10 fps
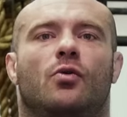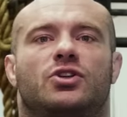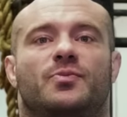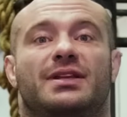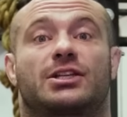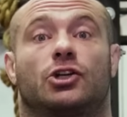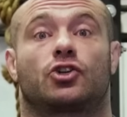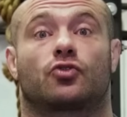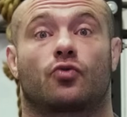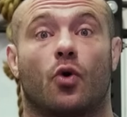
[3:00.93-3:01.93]
which means
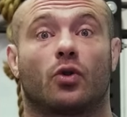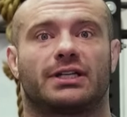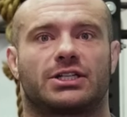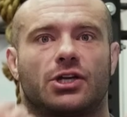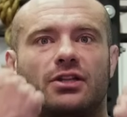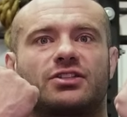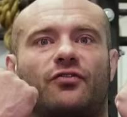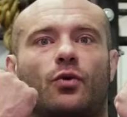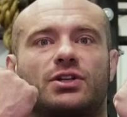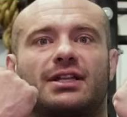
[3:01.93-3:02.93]
control and tons
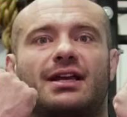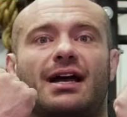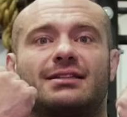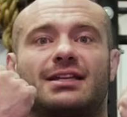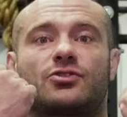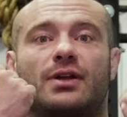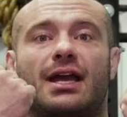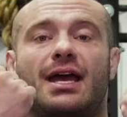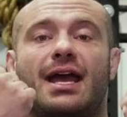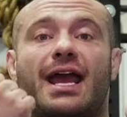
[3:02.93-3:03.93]
of force on the concentric